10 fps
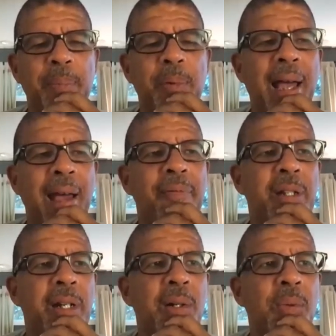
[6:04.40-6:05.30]
people
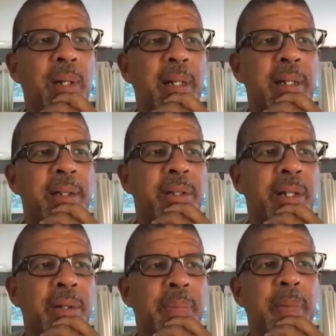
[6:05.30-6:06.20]
have to know what it
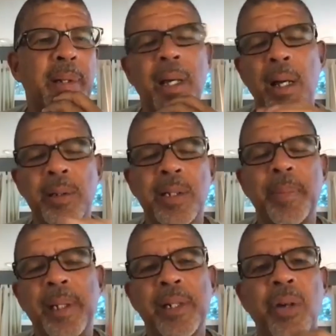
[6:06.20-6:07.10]
is they're
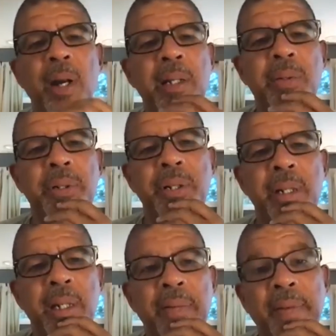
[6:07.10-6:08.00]
ultimately trying to
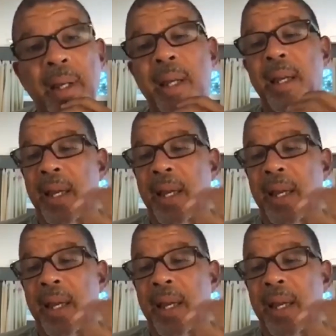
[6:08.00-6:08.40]
achieve,